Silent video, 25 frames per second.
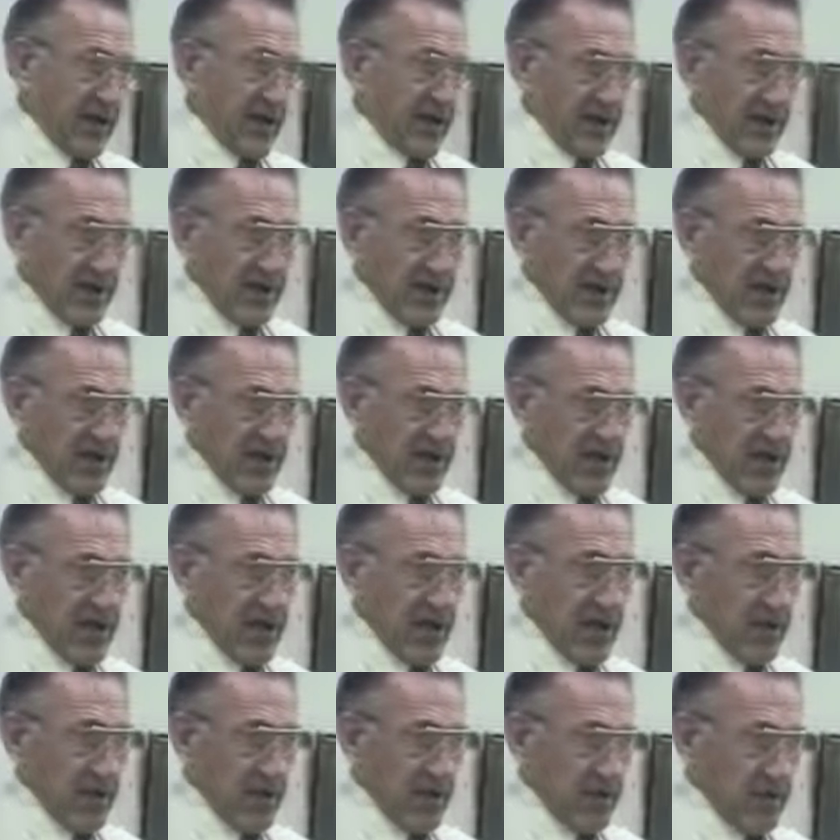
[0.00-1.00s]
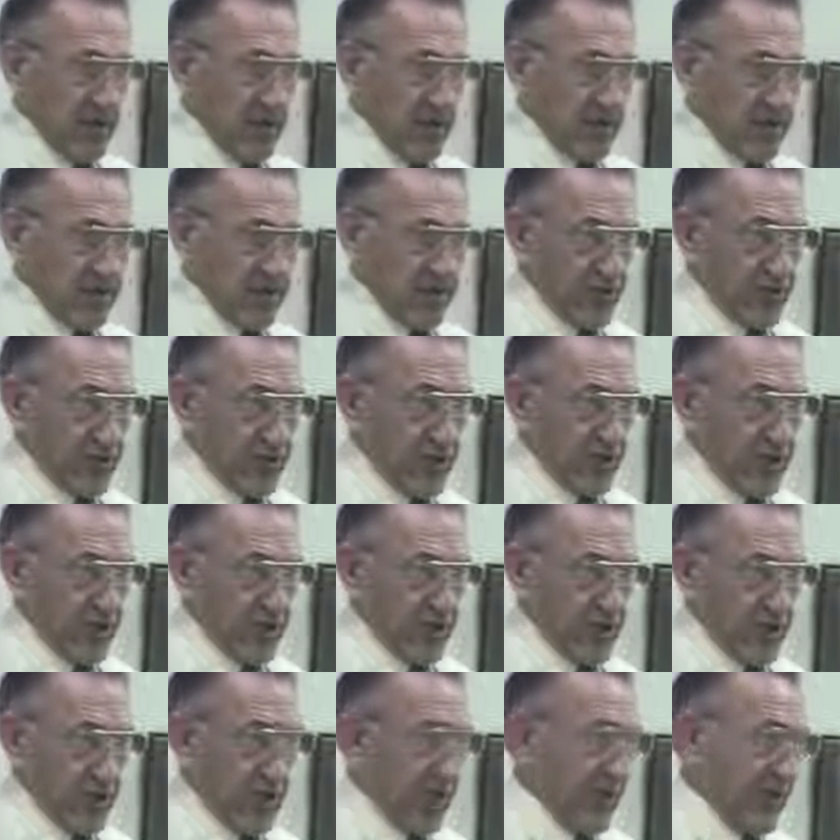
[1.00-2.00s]
here that this was not a normal tree you
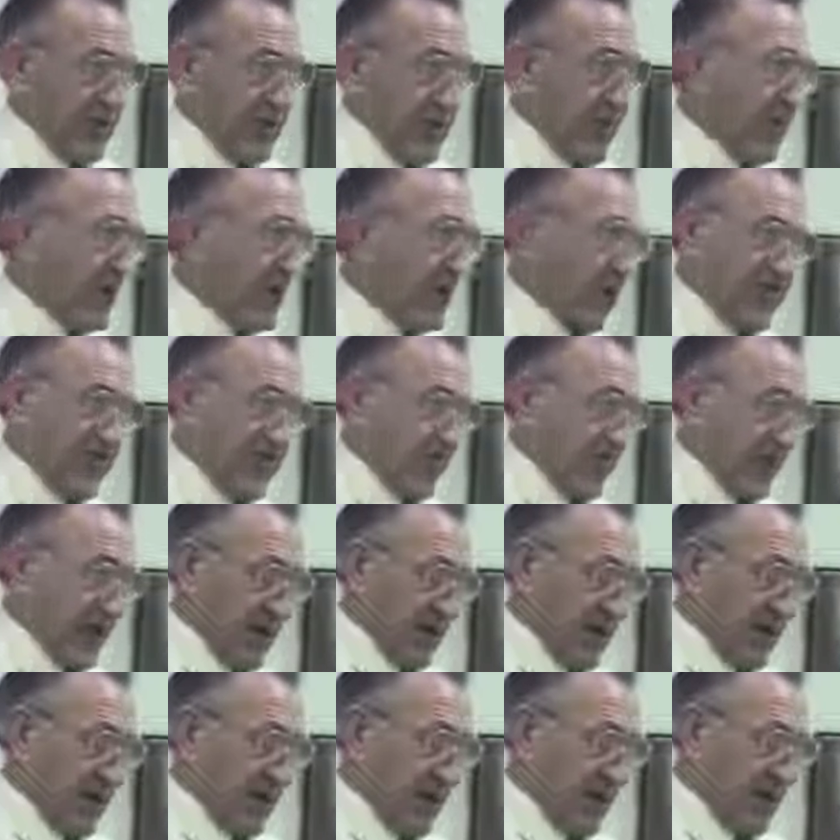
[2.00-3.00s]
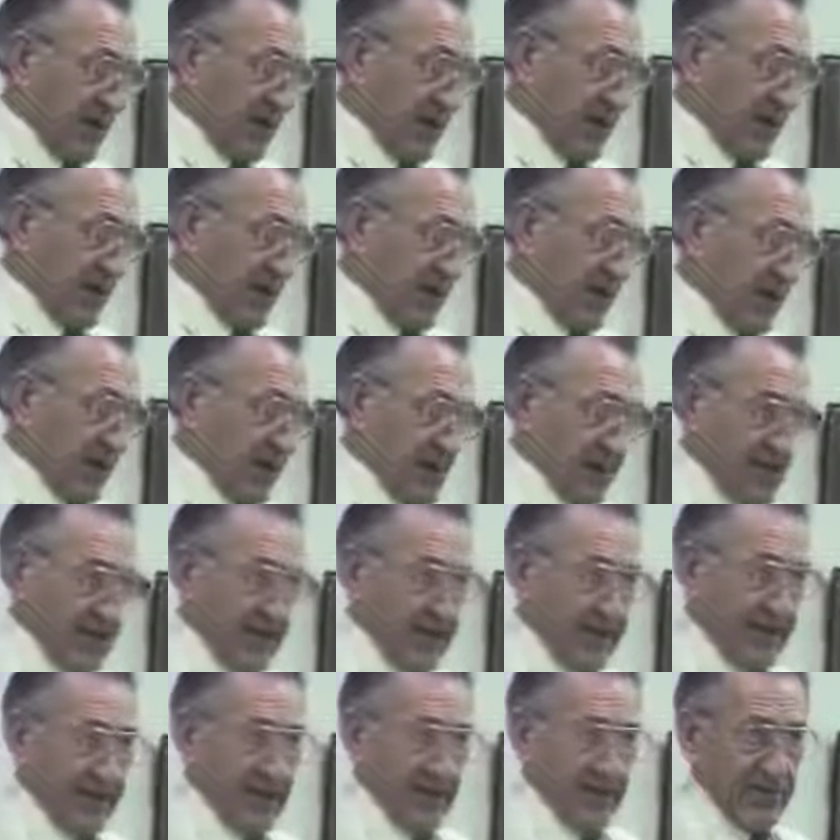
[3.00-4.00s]
could chomp on, eat fruit of, because
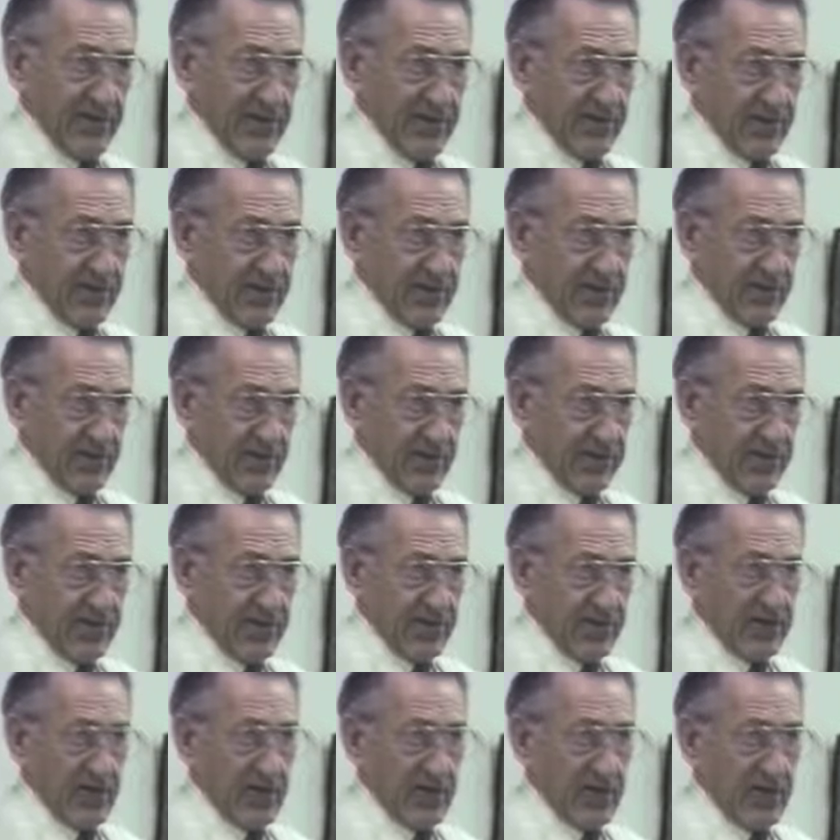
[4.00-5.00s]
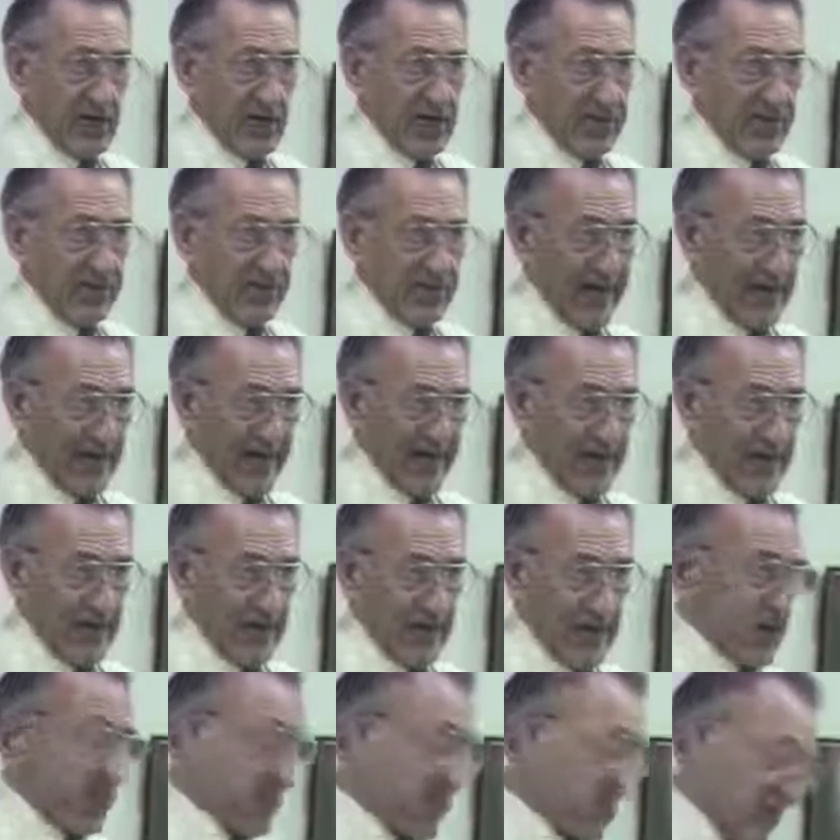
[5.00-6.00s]
the Bible said the trees that God planted,
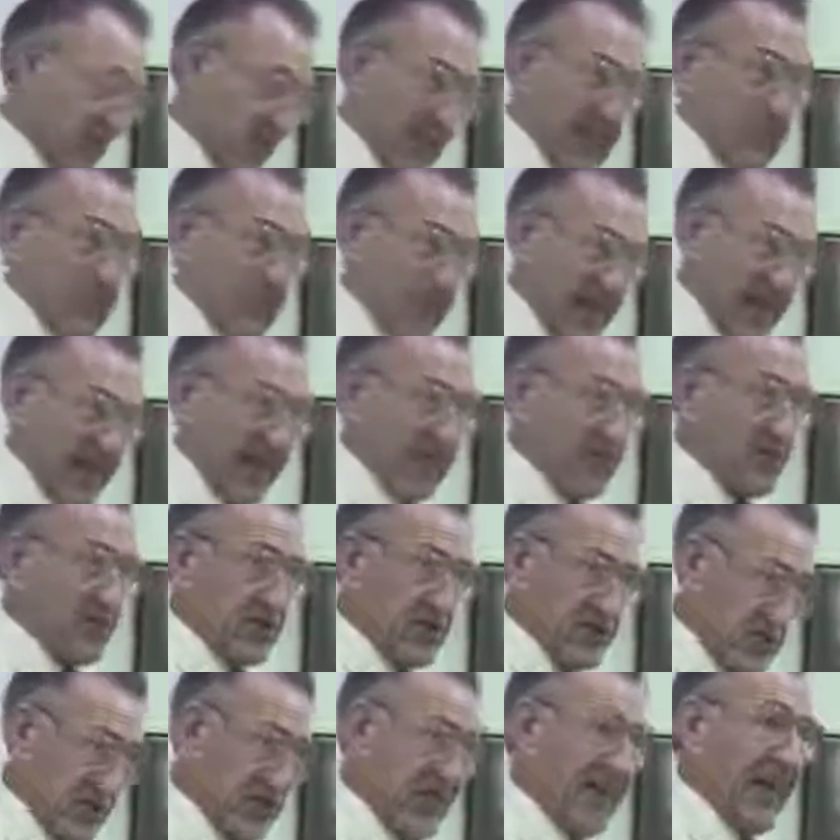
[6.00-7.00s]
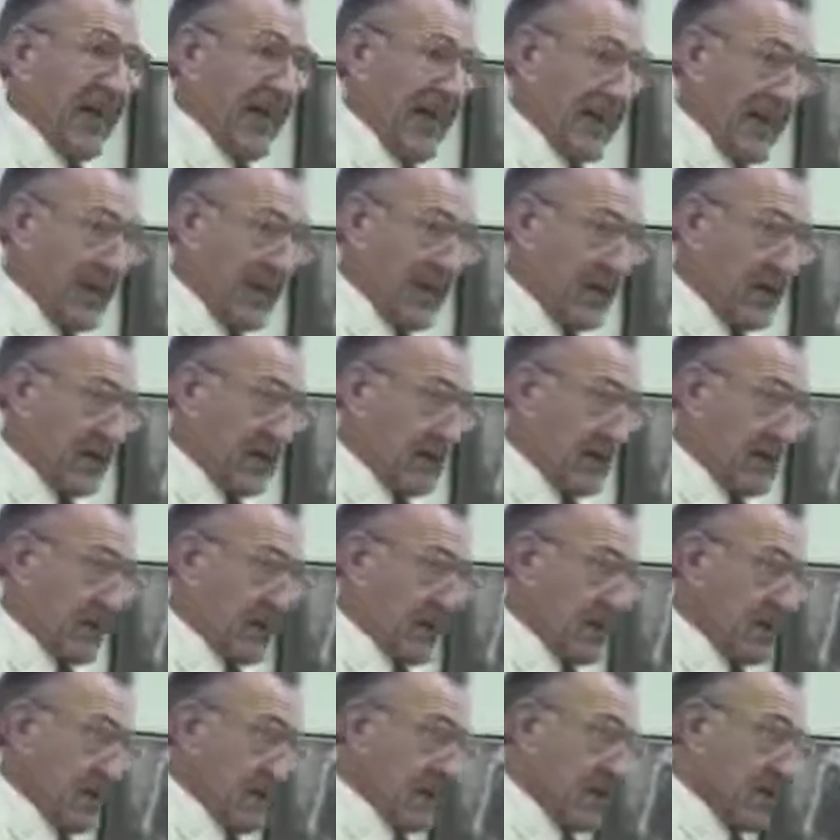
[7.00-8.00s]
and this was not planted, it was just standing there.
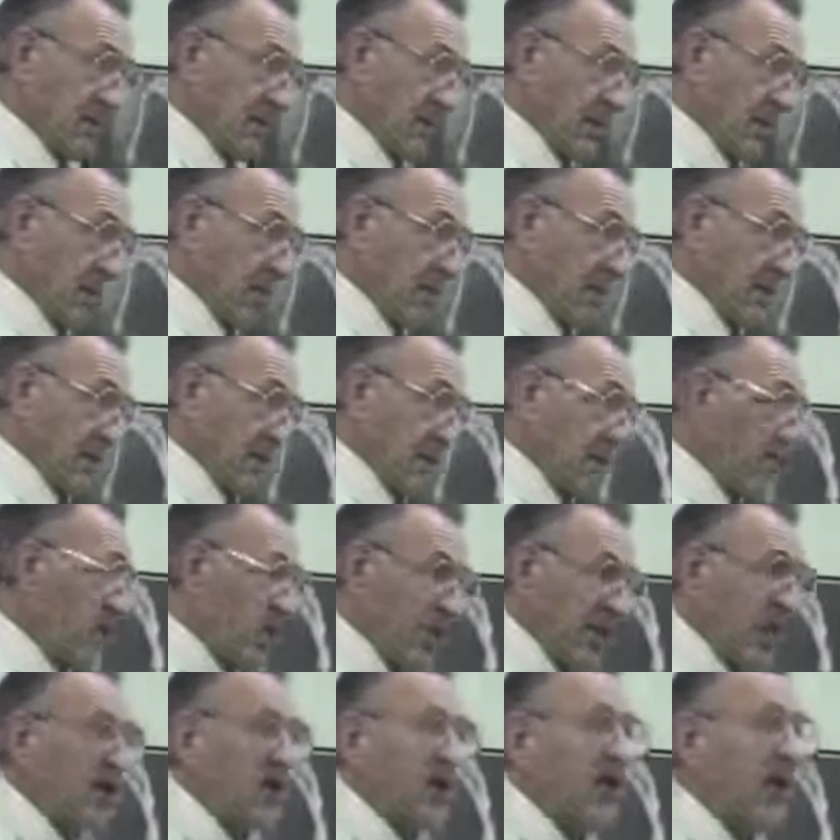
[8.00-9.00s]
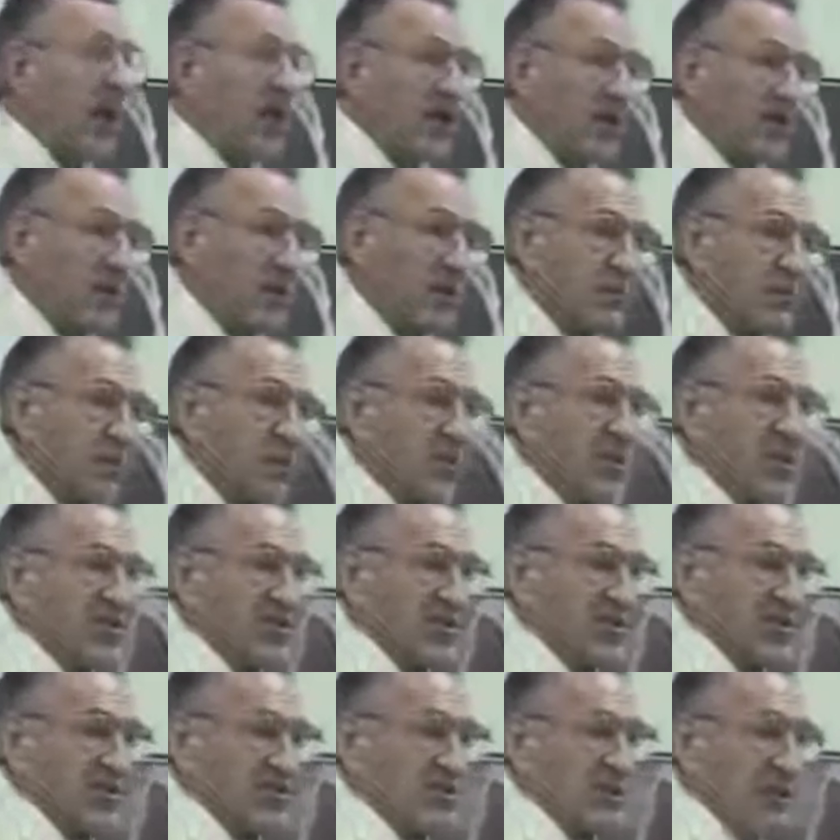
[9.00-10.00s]
You could eat it all, they weren't
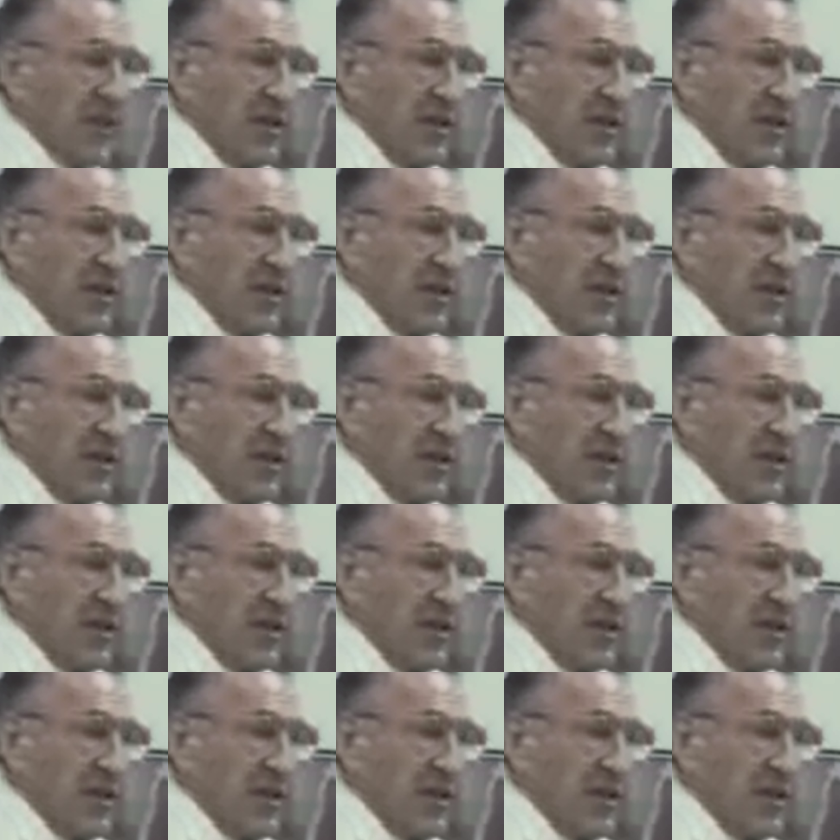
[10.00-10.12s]
poisonous.